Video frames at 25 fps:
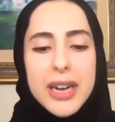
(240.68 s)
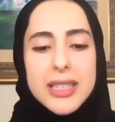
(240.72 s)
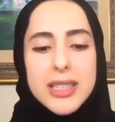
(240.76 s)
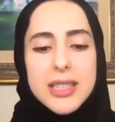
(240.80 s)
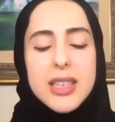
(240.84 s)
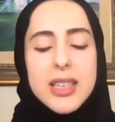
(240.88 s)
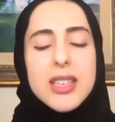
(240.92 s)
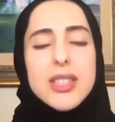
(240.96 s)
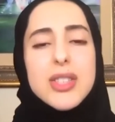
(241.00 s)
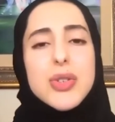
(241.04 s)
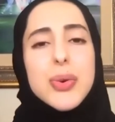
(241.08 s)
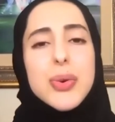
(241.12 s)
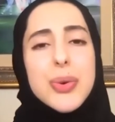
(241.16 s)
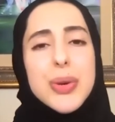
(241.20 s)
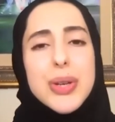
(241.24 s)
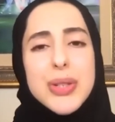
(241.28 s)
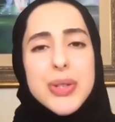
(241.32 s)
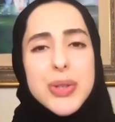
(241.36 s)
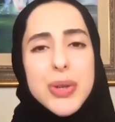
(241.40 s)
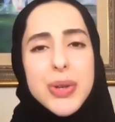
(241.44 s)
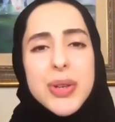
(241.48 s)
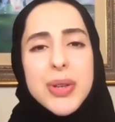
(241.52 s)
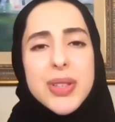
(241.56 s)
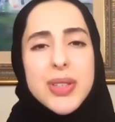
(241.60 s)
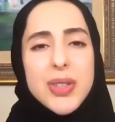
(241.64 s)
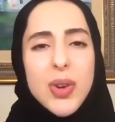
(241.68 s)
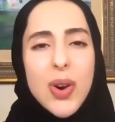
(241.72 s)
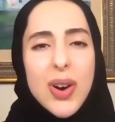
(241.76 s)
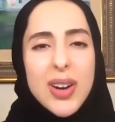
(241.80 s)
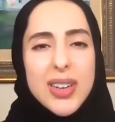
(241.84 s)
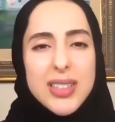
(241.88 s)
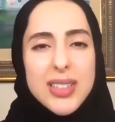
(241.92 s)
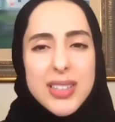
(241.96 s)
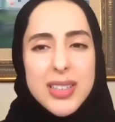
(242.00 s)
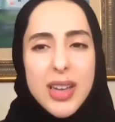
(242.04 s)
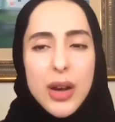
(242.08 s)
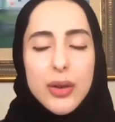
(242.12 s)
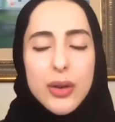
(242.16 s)
us to return to
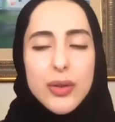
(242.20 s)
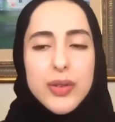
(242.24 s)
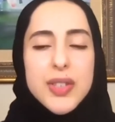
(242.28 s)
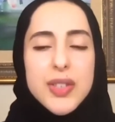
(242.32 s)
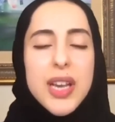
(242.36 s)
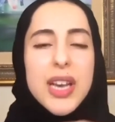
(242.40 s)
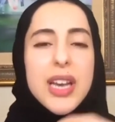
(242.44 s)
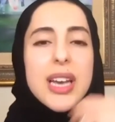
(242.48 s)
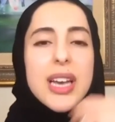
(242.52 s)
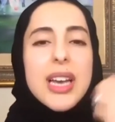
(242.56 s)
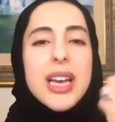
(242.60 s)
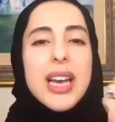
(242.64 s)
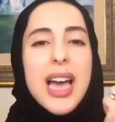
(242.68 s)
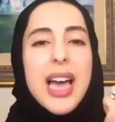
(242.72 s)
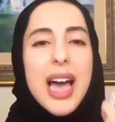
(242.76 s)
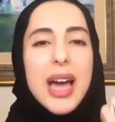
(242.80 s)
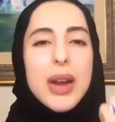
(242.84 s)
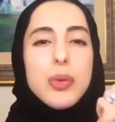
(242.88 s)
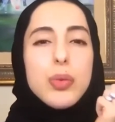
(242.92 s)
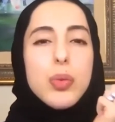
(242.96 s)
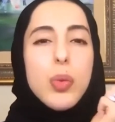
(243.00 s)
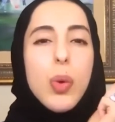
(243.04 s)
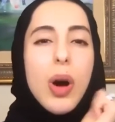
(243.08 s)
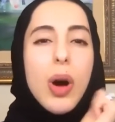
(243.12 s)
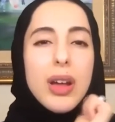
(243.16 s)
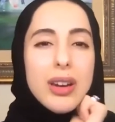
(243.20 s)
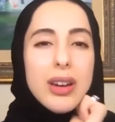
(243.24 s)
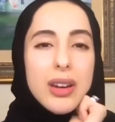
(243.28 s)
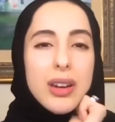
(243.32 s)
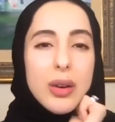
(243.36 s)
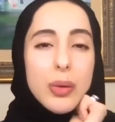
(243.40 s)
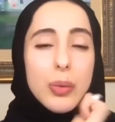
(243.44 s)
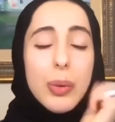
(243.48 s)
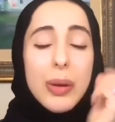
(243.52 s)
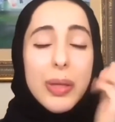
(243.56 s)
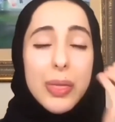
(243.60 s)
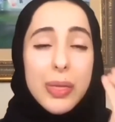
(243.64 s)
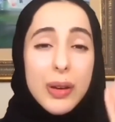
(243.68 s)
ourselves at one
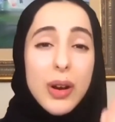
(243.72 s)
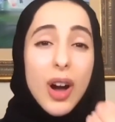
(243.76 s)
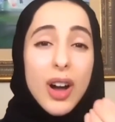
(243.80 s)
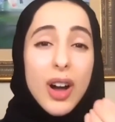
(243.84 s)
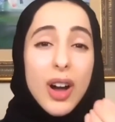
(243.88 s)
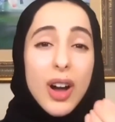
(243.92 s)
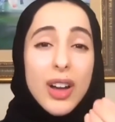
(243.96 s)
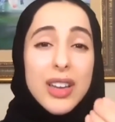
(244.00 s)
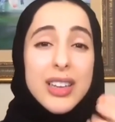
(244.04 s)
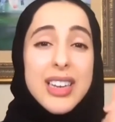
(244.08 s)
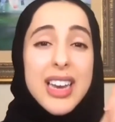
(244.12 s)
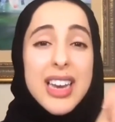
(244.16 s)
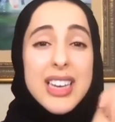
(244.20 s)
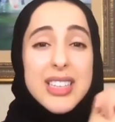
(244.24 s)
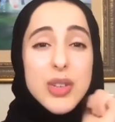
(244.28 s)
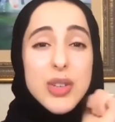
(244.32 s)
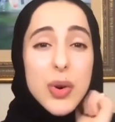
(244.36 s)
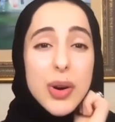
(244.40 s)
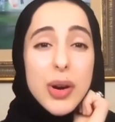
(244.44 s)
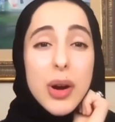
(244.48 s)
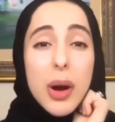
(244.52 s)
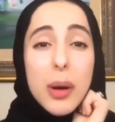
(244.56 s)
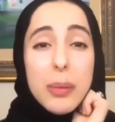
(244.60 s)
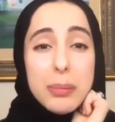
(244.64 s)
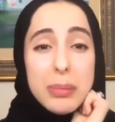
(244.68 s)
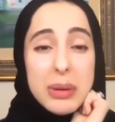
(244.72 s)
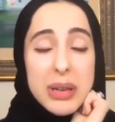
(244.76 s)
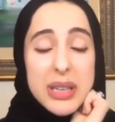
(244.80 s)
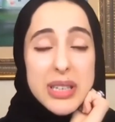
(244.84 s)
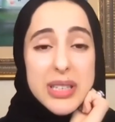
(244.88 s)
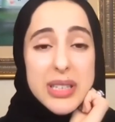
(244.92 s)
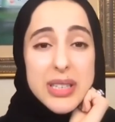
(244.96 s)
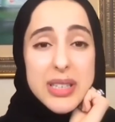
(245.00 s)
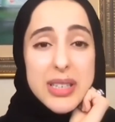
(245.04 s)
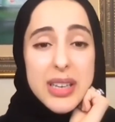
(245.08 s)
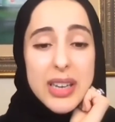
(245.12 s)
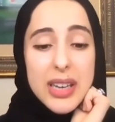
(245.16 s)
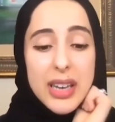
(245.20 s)
with God as our
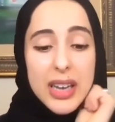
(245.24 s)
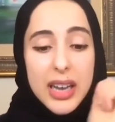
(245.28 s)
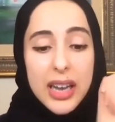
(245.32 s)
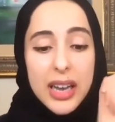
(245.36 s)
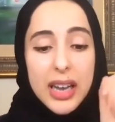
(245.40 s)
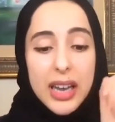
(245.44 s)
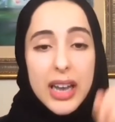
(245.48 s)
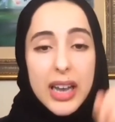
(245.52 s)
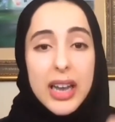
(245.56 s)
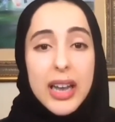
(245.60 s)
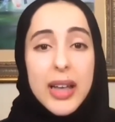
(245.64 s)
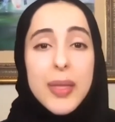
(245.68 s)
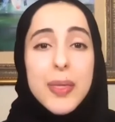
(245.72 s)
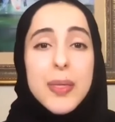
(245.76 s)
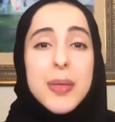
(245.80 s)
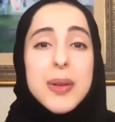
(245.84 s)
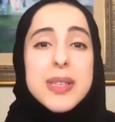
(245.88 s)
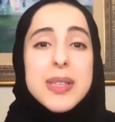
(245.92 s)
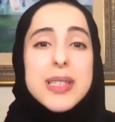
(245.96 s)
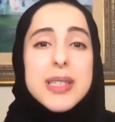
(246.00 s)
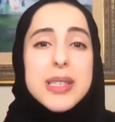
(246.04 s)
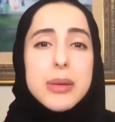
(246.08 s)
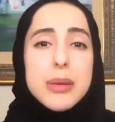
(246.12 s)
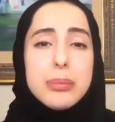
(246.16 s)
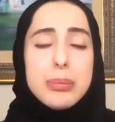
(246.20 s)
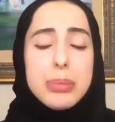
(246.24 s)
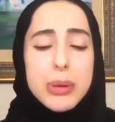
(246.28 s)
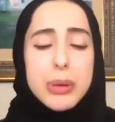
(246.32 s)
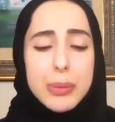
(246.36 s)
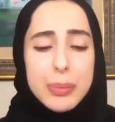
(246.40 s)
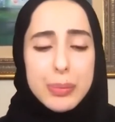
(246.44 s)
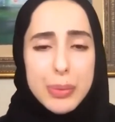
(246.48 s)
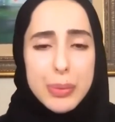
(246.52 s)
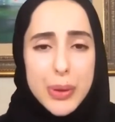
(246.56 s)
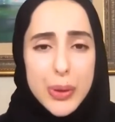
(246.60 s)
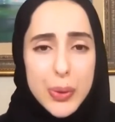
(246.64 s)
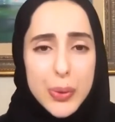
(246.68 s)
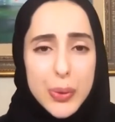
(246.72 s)
compass. The simple
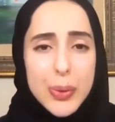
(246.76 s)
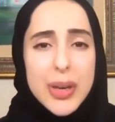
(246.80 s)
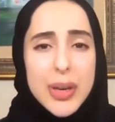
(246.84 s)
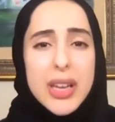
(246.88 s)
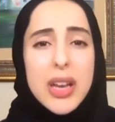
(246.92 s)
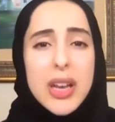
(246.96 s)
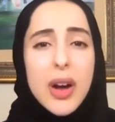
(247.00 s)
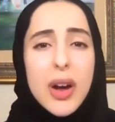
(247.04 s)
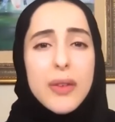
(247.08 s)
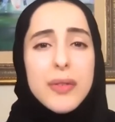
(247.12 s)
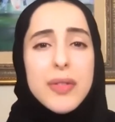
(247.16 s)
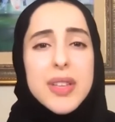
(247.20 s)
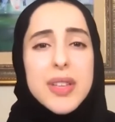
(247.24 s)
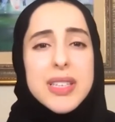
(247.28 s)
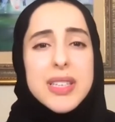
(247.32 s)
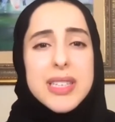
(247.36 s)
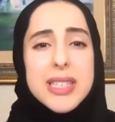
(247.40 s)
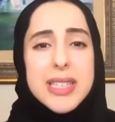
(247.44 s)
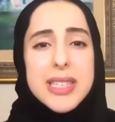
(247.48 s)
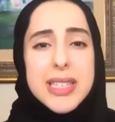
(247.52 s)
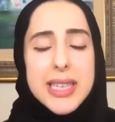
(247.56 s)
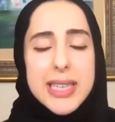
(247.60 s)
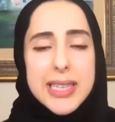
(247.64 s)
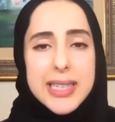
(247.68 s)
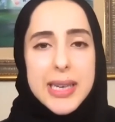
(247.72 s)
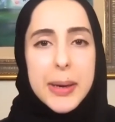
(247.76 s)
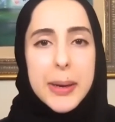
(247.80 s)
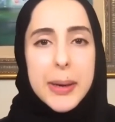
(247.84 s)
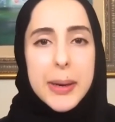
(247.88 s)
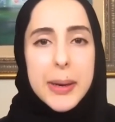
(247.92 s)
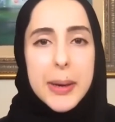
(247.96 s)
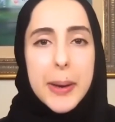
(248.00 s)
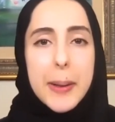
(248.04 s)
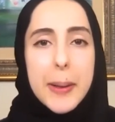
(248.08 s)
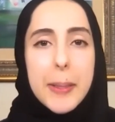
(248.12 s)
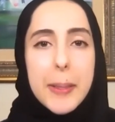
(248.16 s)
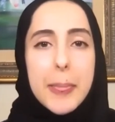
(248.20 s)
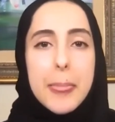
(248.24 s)
beauty of this season,
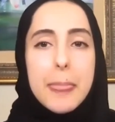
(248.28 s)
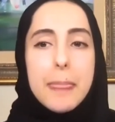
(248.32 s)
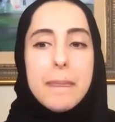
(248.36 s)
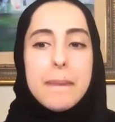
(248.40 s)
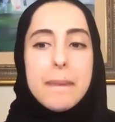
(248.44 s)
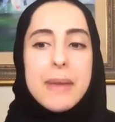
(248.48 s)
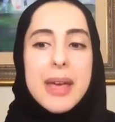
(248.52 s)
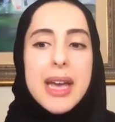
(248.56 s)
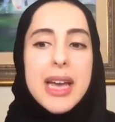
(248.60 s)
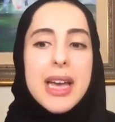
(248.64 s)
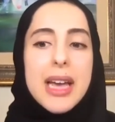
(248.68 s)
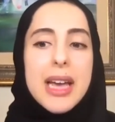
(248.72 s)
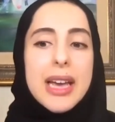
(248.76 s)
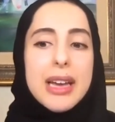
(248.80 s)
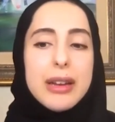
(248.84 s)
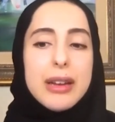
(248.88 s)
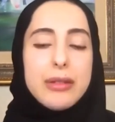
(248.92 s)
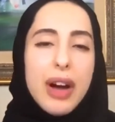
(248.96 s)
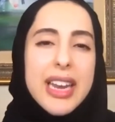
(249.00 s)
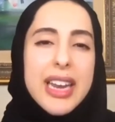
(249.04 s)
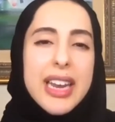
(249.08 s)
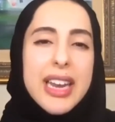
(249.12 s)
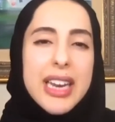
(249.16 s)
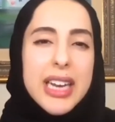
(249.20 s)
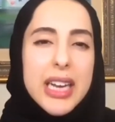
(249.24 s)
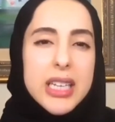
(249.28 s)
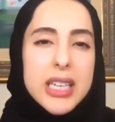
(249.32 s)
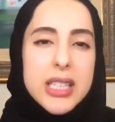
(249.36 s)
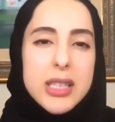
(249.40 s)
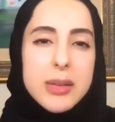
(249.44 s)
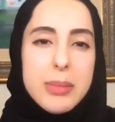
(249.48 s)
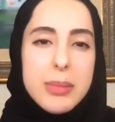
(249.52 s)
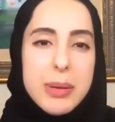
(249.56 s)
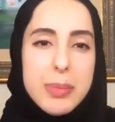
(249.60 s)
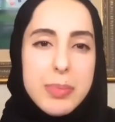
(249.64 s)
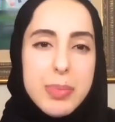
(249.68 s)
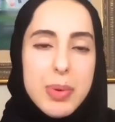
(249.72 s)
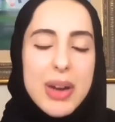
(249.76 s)
inviting us to
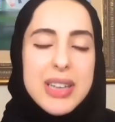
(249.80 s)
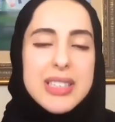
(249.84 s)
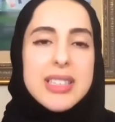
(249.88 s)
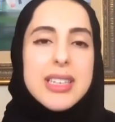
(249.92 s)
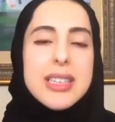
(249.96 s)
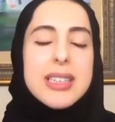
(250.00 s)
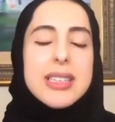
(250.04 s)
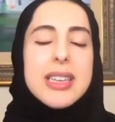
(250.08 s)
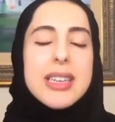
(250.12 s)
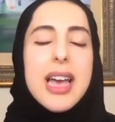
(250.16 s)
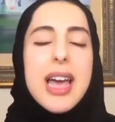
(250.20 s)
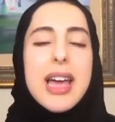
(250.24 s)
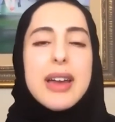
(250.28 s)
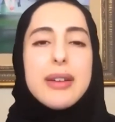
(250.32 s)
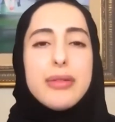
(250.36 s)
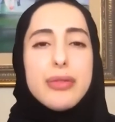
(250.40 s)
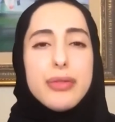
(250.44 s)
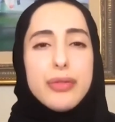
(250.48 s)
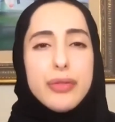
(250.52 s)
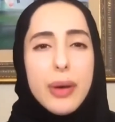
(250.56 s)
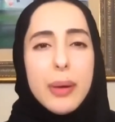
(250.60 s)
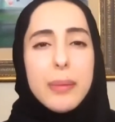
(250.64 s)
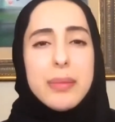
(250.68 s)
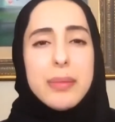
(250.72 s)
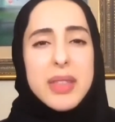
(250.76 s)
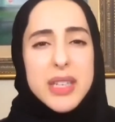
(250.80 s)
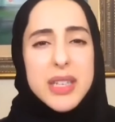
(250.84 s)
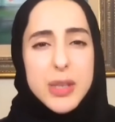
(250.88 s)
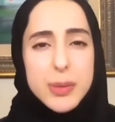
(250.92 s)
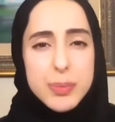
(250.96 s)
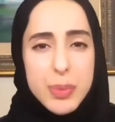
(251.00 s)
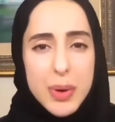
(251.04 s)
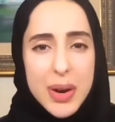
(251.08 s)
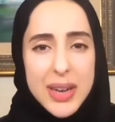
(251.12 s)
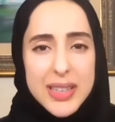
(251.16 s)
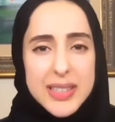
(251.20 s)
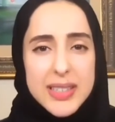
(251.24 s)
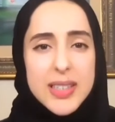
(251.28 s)
be present, and from this
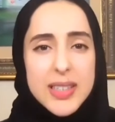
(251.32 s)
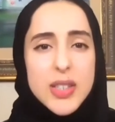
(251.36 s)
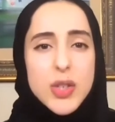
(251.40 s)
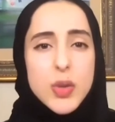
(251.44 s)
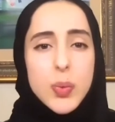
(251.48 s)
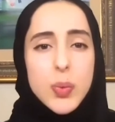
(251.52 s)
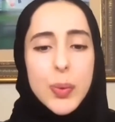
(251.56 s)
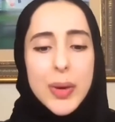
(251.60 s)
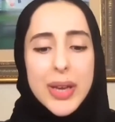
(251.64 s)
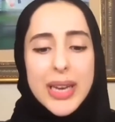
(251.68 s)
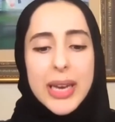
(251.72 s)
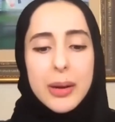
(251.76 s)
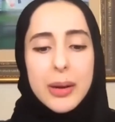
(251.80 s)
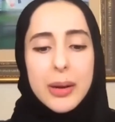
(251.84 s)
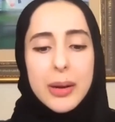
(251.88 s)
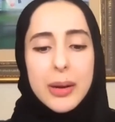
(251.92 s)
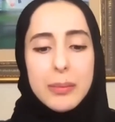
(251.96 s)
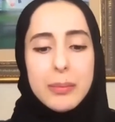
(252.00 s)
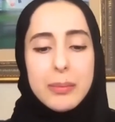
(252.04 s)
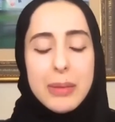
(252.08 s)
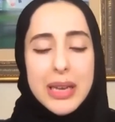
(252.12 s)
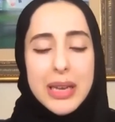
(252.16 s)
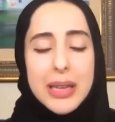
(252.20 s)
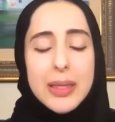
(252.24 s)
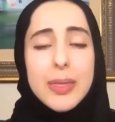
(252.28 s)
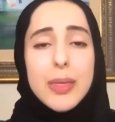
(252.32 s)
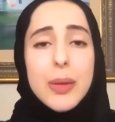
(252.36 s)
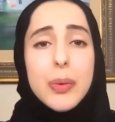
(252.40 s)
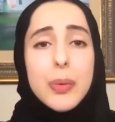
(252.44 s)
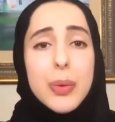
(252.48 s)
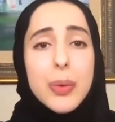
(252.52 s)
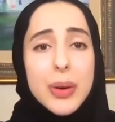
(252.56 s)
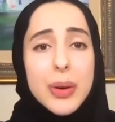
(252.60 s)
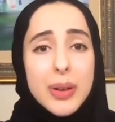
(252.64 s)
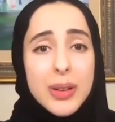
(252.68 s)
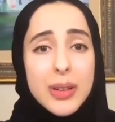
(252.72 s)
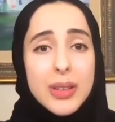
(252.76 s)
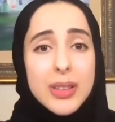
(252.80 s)
presence, we can meet the
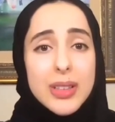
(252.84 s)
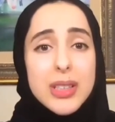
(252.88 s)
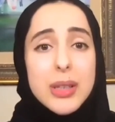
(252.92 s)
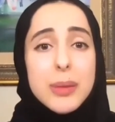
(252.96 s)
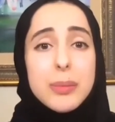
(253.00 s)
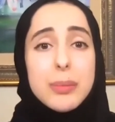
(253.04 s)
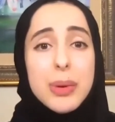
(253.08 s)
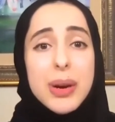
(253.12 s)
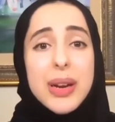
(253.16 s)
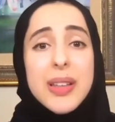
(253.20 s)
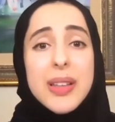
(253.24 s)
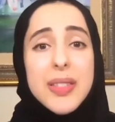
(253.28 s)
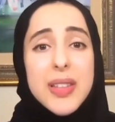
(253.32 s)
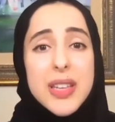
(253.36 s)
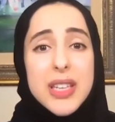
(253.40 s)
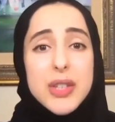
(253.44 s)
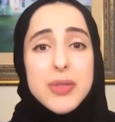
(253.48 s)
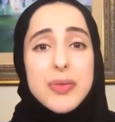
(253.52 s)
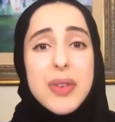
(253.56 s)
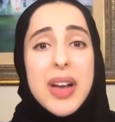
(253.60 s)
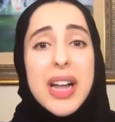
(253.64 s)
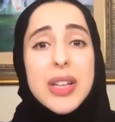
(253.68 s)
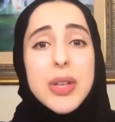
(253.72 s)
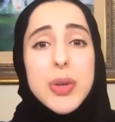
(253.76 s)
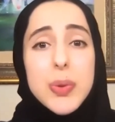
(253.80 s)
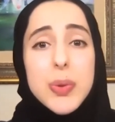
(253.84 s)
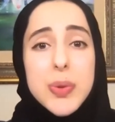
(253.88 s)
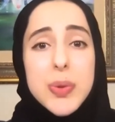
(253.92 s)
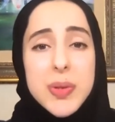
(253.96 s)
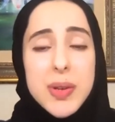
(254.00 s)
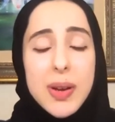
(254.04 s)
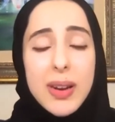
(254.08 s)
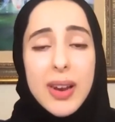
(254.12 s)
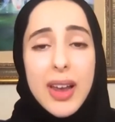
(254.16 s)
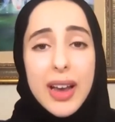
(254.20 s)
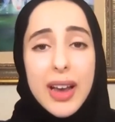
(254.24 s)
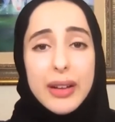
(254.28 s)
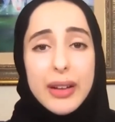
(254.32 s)
world to bring these values to
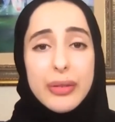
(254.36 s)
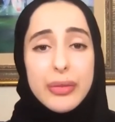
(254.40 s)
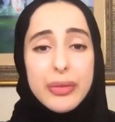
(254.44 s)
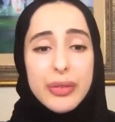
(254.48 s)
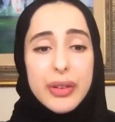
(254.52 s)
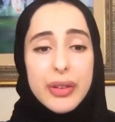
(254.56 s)
life,